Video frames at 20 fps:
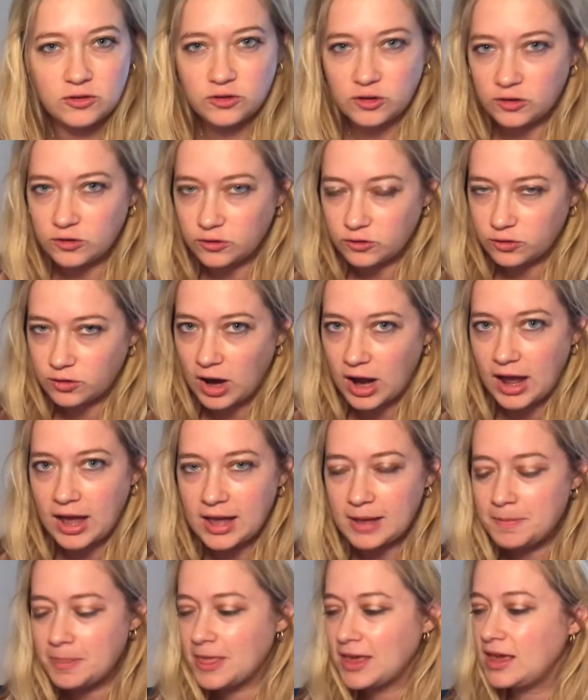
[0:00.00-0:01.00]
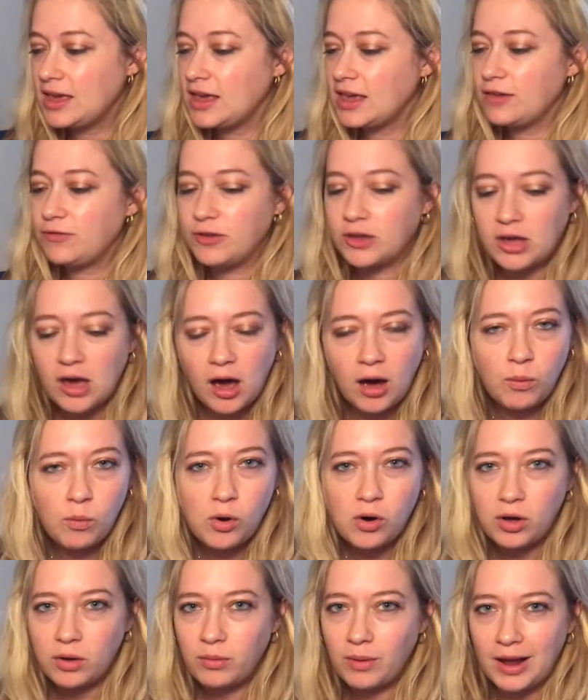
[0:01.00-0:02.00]
Just try, if you can't
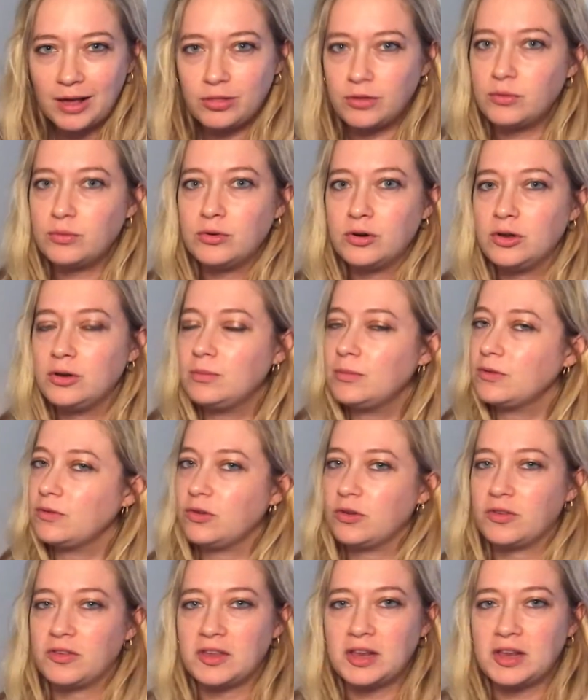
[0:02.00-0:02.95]
walk around the room and you're